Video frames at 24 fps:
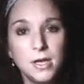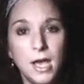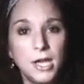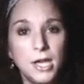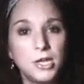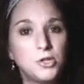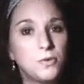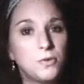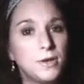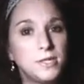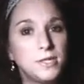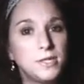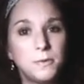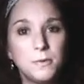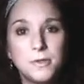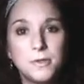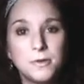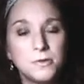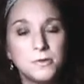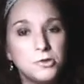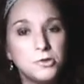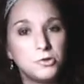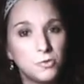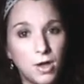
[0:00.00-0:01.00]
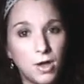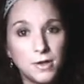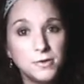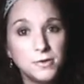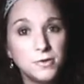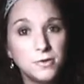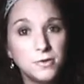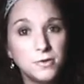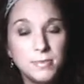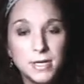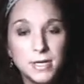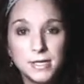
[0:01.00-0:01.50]
I trust what they're drawn
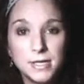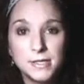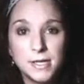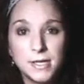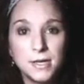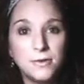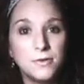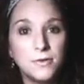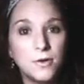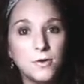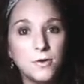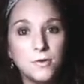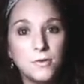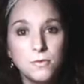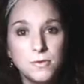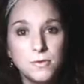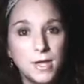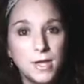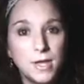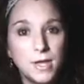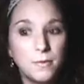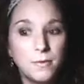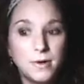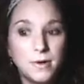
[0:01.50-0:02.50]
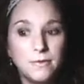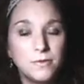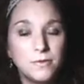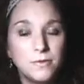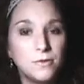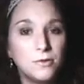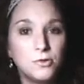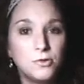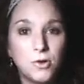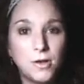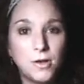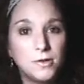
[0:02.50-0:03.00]
to because I know that whatever
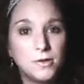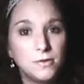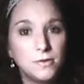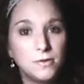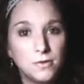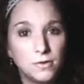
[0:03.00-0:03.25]
they're drawn to,